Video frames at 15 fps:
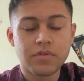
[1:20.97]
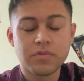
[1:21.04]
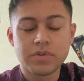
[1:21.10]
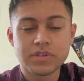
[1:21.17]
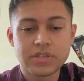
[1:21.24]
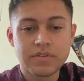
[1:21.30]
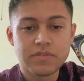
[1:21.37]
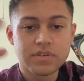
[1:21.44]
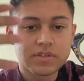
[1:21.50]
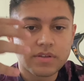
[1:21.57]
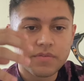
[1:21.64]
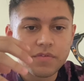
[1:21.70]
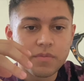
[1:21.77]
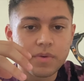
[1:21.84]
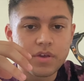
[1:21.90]
Receive this
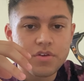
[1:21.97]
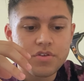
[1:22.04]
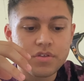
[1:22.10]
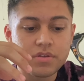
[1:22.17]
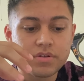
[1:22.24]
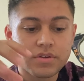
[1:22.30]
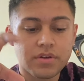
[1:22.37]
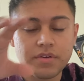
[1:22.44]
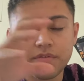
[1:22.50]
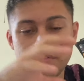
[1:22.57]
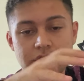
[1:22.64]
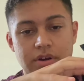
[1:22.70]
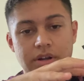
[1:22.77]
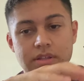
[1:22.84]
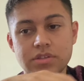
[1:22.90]
information,
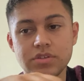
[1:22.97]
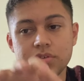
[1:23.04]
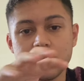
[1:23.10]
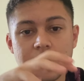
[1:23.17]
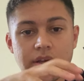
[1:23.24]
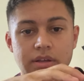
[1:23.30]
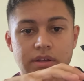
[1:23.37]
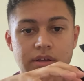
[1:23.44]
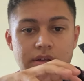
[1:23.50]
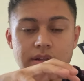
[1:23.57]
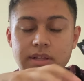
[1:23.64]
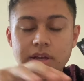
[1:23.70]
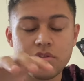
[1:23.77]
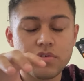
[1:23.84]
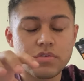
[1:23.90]
convert it into like an
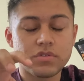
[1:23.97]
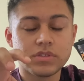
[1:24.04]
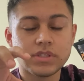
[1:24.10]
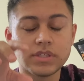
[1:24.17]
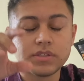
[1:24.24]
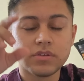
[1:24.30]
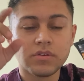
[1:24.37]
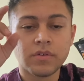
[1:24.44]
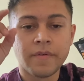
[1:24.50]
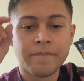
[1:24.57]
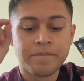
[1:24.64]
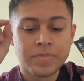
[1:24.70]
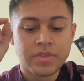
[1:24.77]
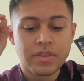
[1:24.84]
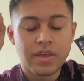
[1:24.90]
electrical signal,
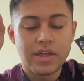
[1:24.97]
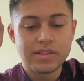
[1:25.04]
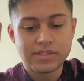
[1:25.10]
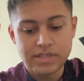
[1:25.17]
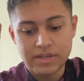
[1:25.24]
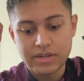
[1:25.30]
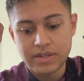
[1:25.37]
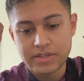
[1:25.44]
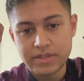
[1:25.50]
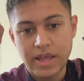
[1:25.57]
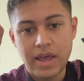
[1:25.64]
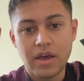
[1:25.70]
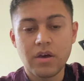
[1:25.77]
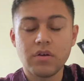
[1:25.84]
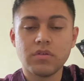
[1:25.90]
and send it
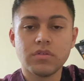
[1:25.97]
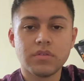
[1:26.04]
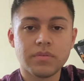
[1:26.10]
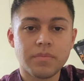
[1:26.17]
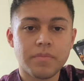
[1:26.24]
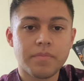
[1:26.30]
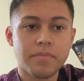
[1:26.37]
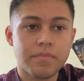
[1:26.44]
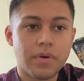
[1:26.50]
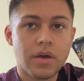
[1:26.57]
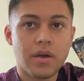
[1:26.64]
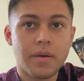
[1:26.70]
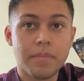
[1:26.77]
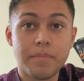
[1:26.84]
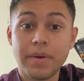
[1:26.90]
down
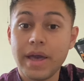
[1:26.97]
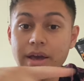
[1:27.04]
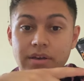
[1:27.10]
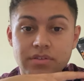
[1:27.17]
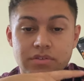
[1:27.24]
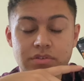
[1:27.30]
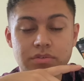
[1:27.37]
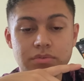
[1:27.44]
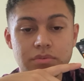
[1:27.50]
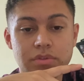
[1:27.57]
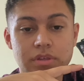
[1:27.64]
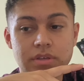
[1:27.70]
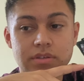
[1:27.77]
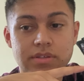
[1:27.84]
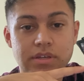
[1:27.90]
back to
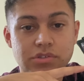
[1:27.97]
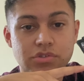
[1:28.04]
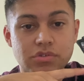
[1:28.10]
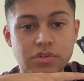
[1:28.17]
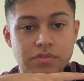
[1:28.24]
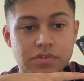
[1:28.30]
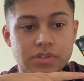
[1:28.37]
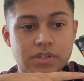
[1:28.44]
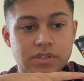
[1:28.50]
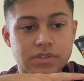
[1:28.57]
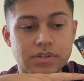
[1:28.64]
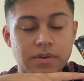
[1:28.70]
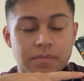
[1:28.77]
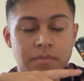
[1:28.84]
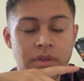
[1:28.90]
the central nervous
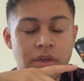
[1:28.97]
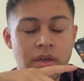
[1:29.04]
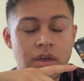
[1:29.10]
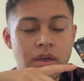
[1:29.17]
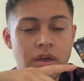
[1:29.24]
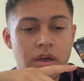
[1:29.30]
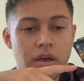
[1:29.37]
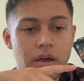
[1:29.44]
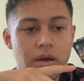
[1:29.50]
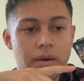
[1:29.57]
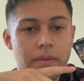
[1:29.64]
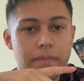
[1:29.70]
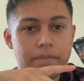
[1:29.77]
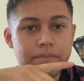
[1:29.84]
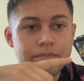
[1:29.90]
system,
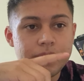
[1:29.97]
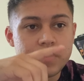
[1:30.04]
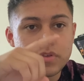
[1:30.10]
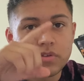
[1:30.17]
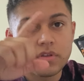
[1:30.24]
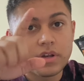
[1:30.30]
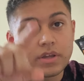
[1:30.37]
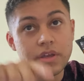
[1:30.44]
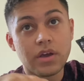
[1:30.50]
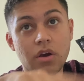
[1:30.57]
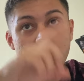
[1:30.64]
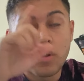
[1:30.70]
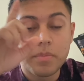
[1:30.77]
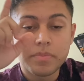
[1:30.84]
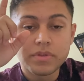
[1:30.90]
so that it can
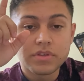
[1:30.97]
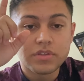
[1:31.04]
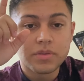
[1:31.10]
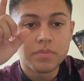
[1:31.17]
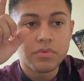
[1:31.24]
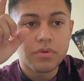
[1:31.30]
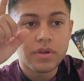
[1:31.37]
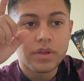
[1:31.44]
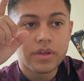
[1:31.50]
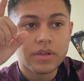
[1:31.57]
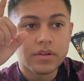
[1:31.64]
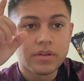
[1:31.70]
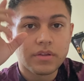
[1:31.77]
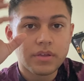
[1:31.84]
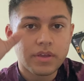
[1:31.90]
go up into the
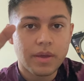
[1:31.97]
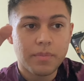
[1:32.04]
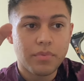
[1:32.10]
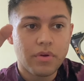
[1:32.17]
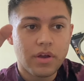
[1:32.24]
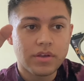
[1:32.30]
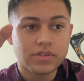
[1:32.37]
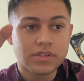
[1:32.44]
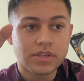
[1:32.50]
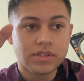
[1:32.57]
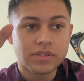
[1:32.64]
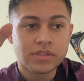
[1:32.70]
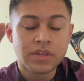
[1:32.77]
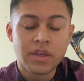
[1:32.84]
brain, get processed.